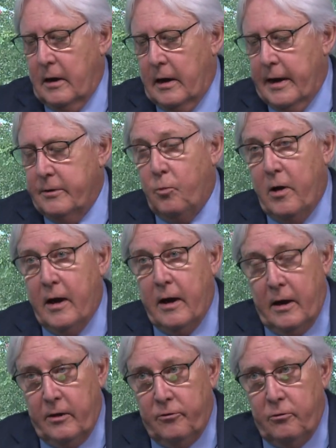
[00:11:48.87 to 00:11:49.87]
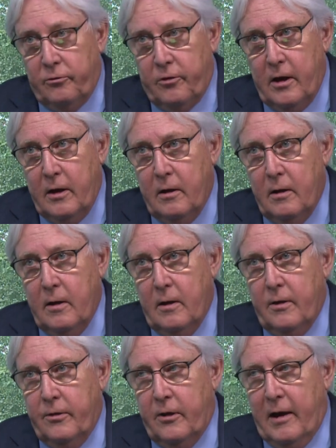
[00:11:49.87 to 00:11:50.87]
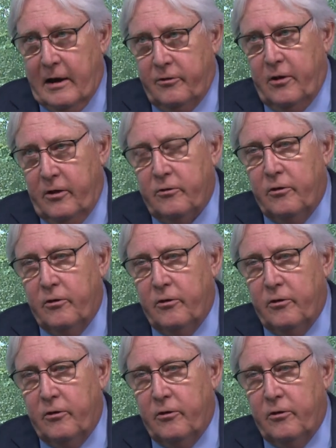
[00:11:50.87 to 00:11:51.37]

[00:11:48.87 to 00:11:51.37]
and where, as you say, their access